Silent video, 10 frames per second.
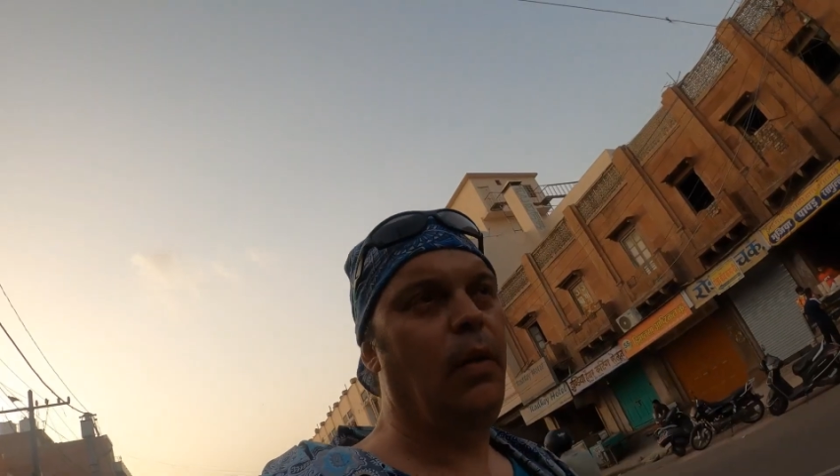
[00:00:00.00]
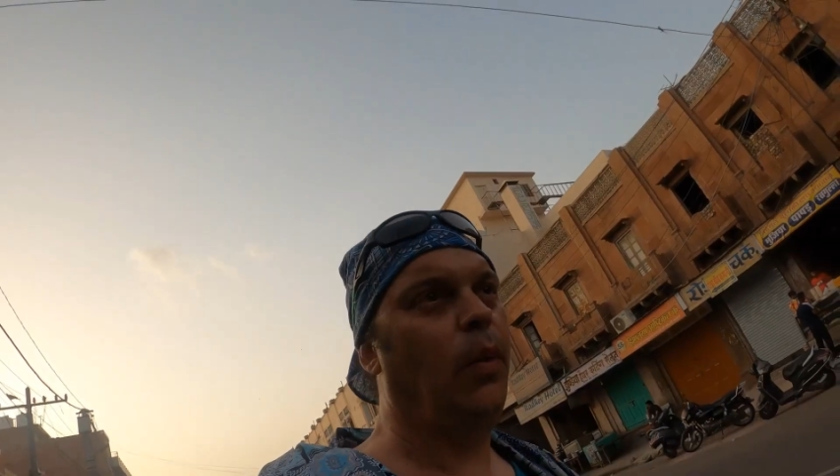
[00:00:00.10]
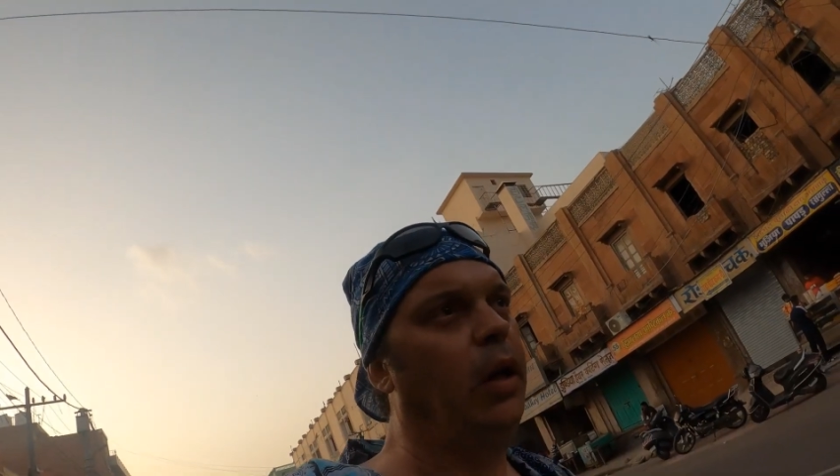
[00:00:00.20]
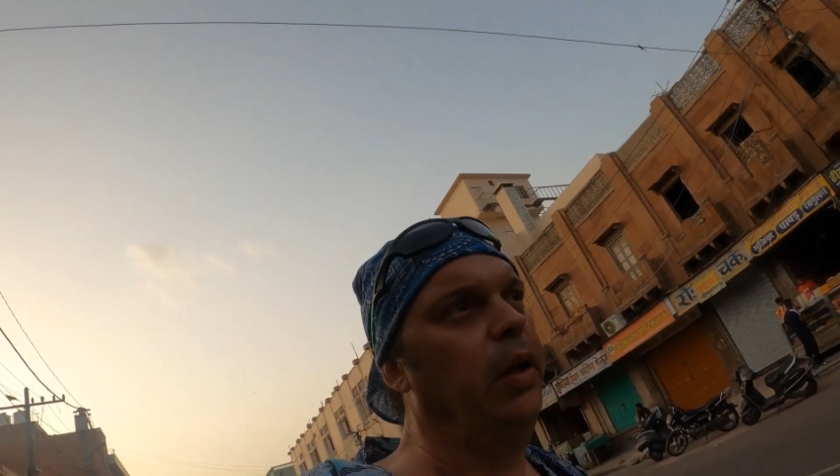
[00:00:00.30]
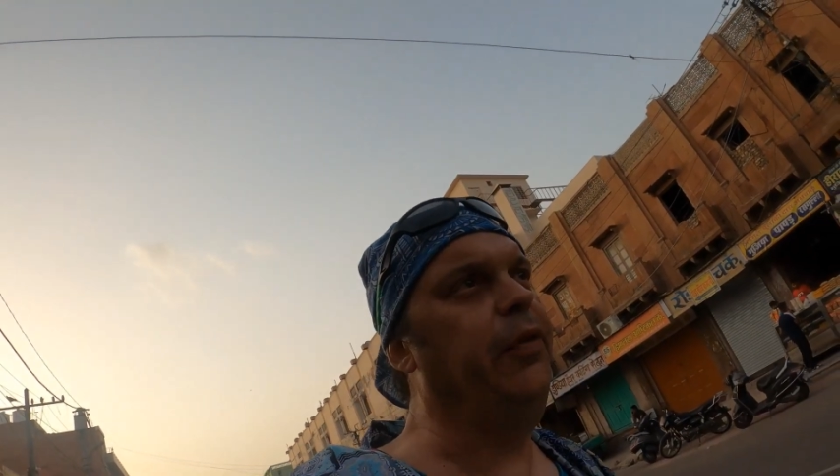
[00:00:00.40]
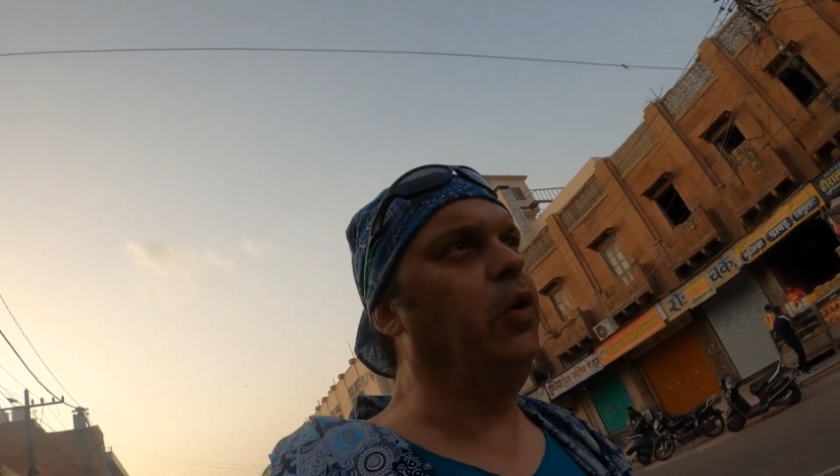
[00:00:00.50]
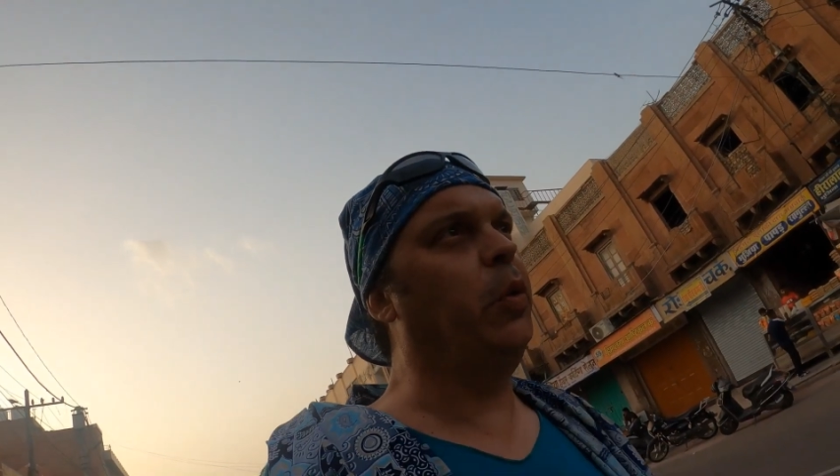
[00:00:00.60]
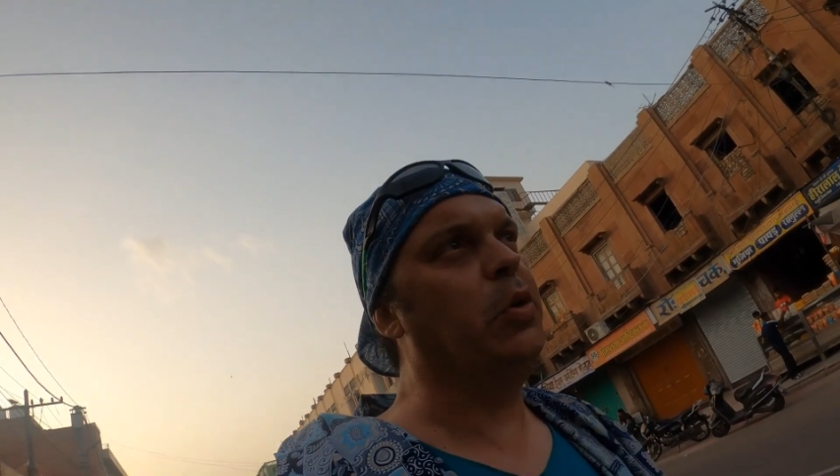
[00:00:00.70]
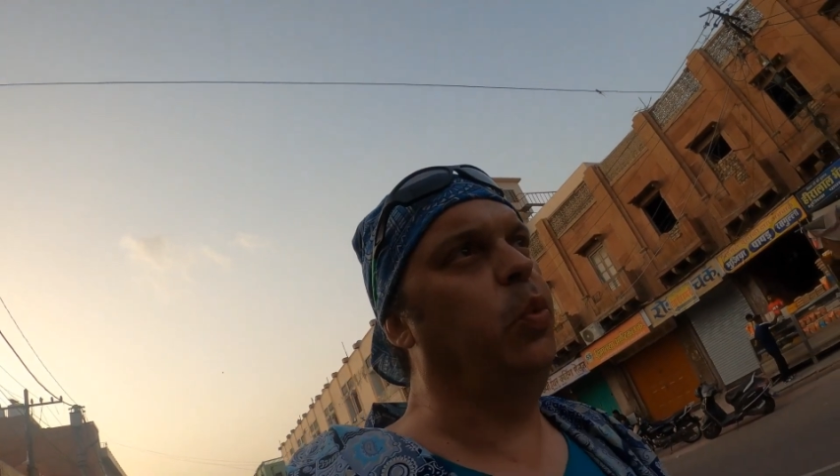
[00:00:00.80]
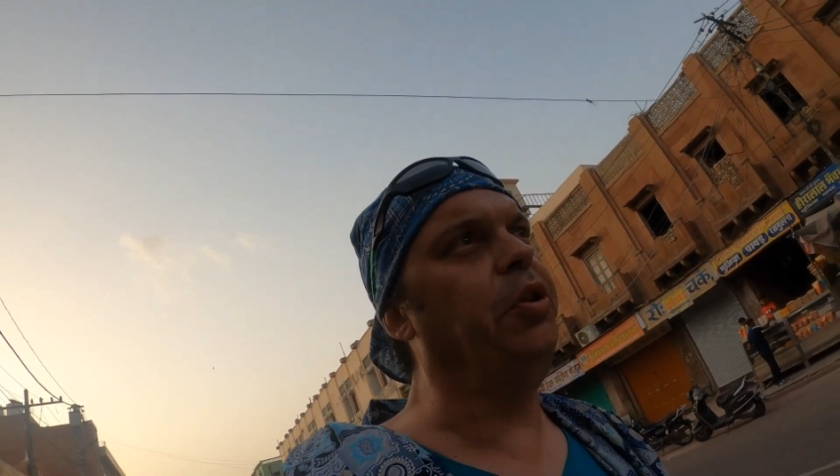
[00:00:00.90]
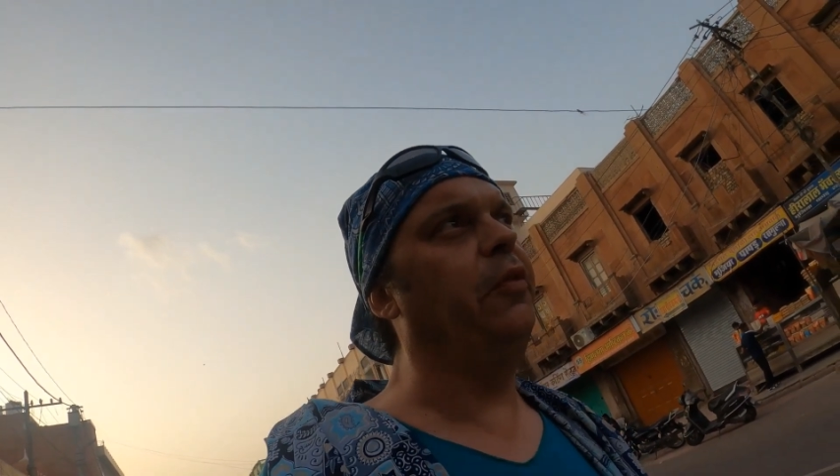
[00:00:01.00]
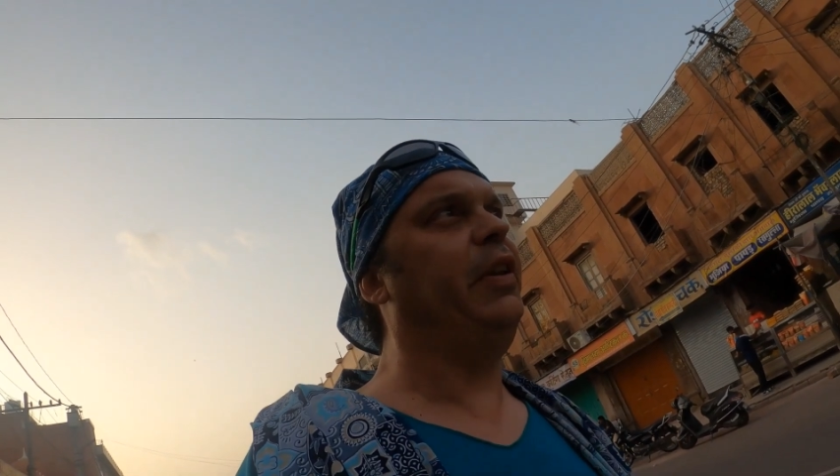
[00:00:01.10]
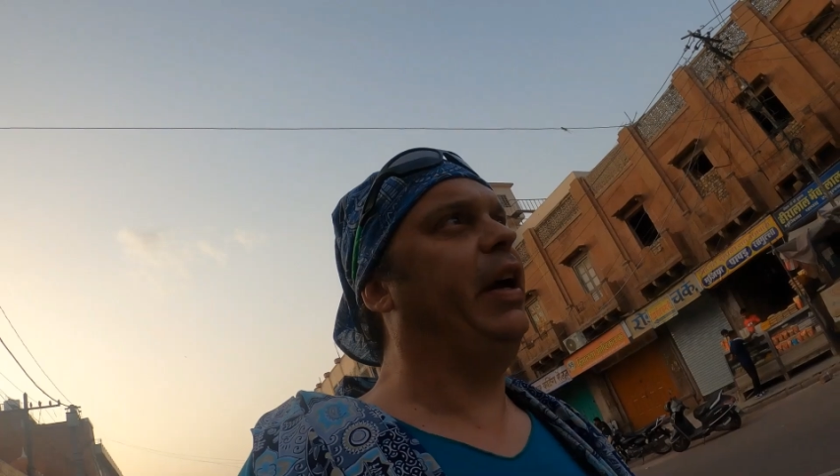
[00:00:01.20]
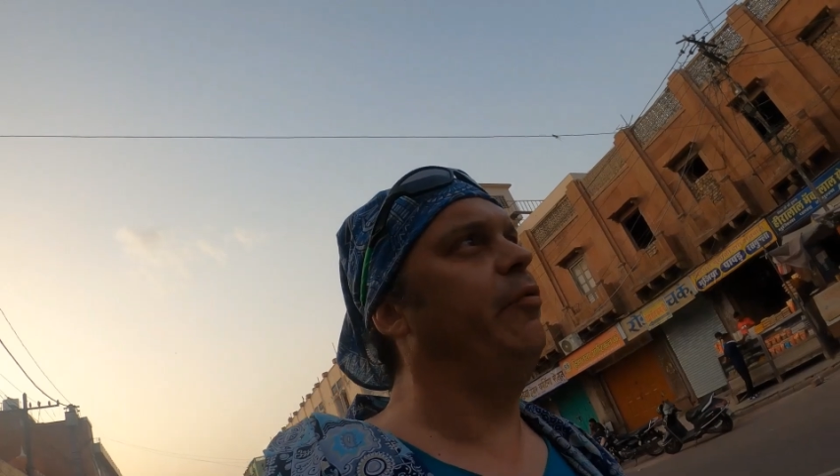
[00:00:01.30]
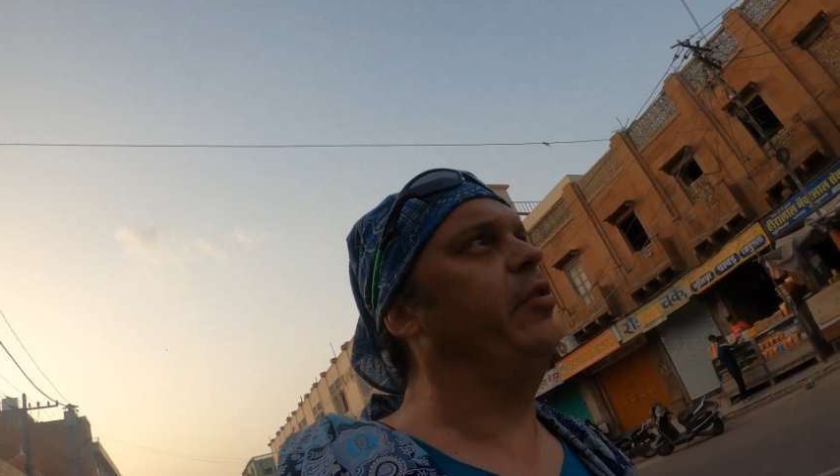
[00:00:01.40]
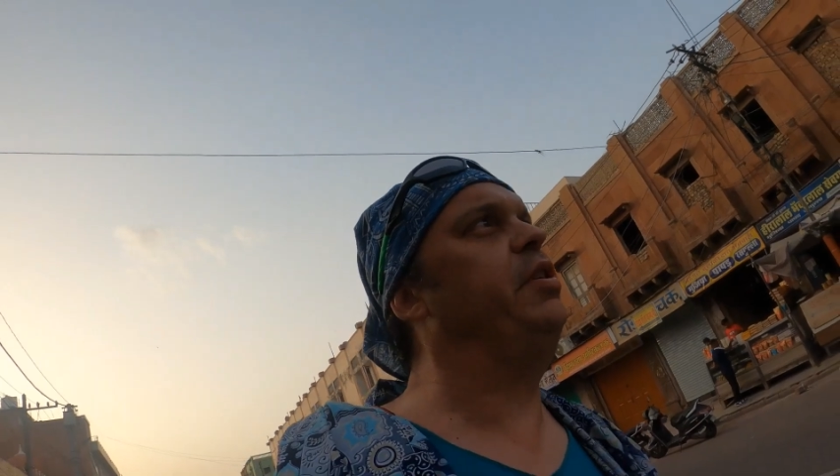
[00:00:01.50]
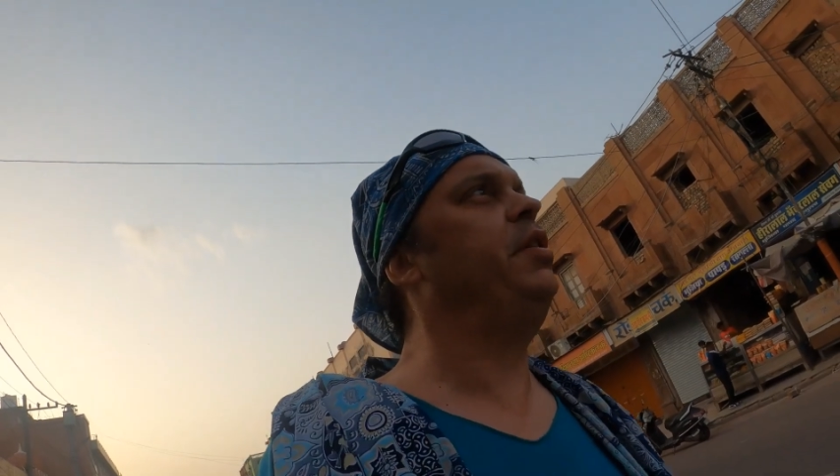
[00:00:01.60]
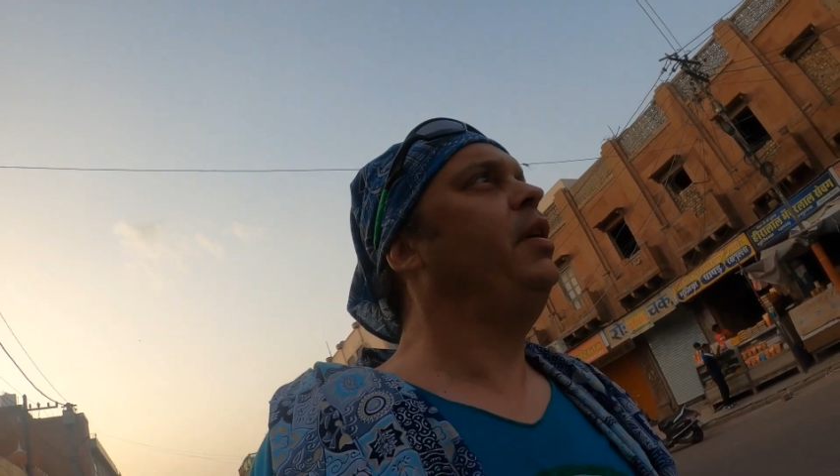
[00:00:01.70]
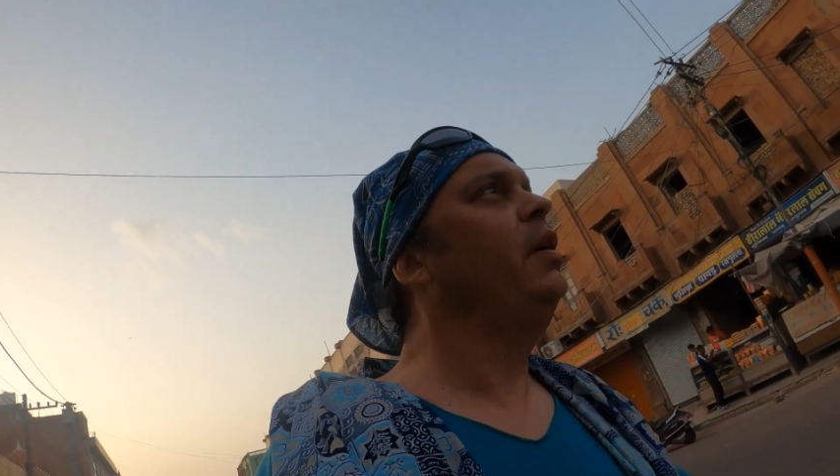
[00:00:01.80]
Well, the food was wonderfully average,